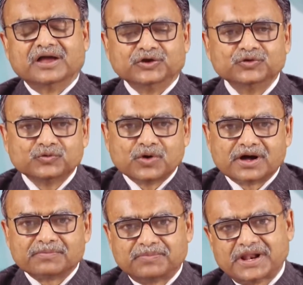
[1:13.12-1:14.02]
you
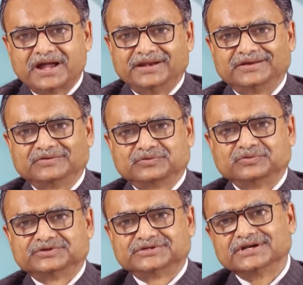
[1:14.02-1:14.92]
are planning to
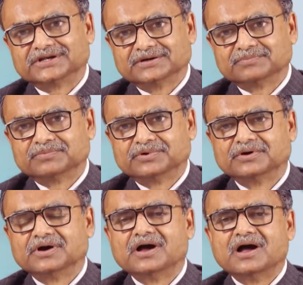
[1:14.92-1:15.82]
set up
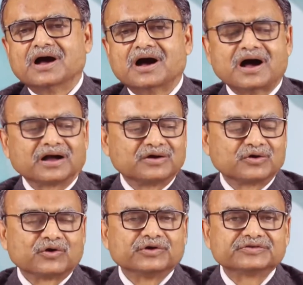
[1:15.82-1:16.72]
a
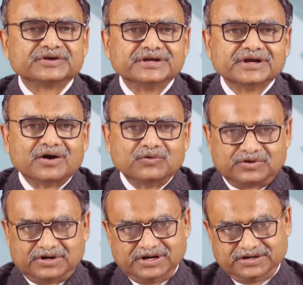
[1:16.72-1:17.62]
grocery
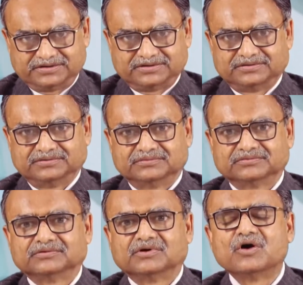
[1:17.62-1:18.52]
outlet
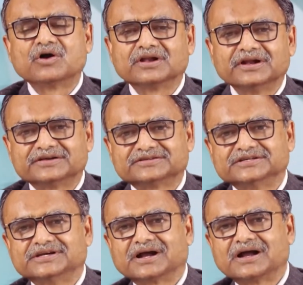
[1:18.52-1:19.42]
or let's
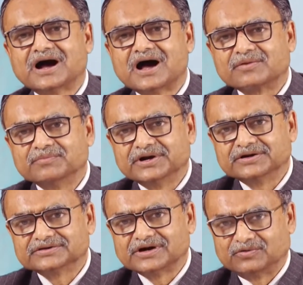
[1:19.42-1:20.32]
say a
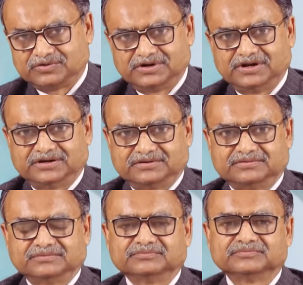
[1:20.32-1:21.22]
garments outlet.
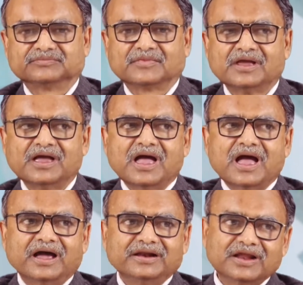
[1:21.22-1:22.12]

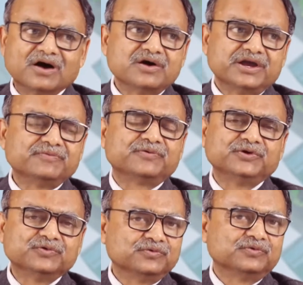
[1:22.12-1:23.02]
And now if
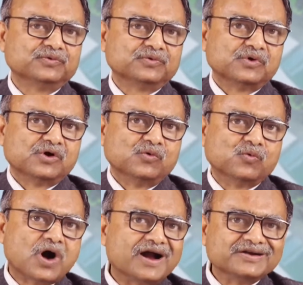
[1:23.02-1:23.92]
you
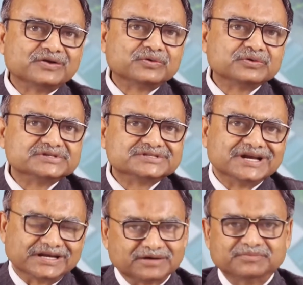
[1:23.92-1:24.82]
want to
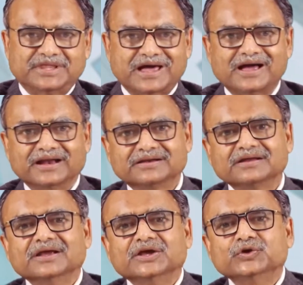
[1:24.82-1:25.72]
set up that,
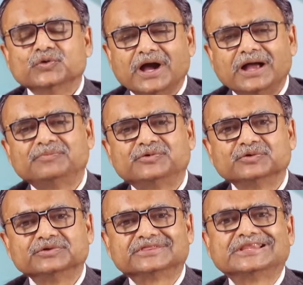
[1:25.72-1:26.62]
you have
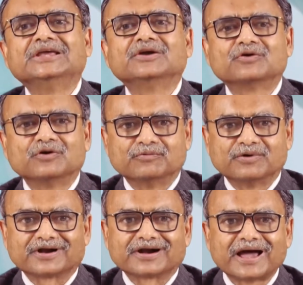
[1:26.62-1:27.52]
to think
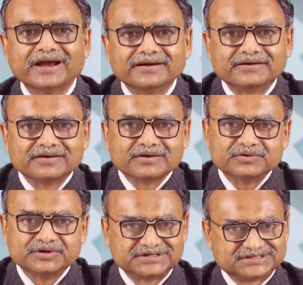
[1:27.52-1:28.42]
over right
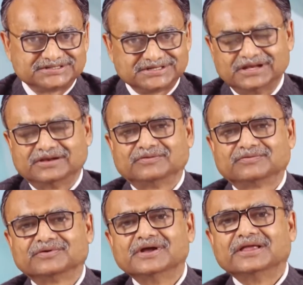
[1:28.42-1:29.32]
now itself
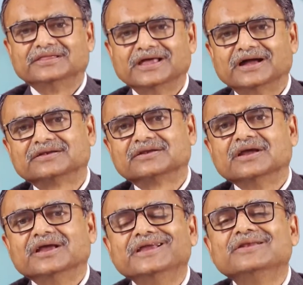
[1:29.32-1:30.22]

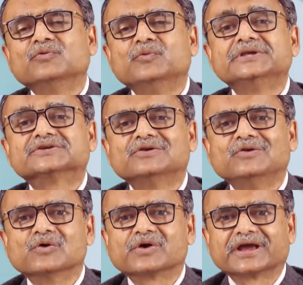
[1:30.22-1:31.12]
that in which
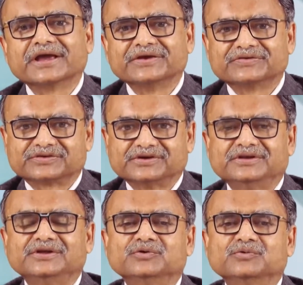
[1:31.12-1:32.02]

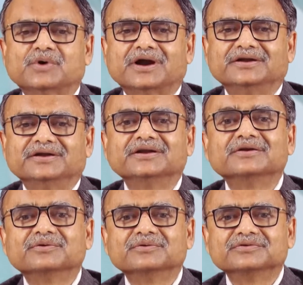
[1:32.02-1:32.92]
location you
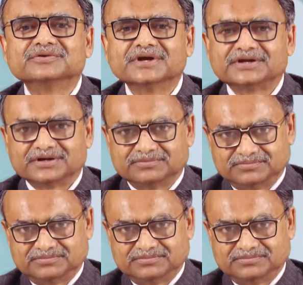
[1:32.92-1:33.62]
wanted to set up.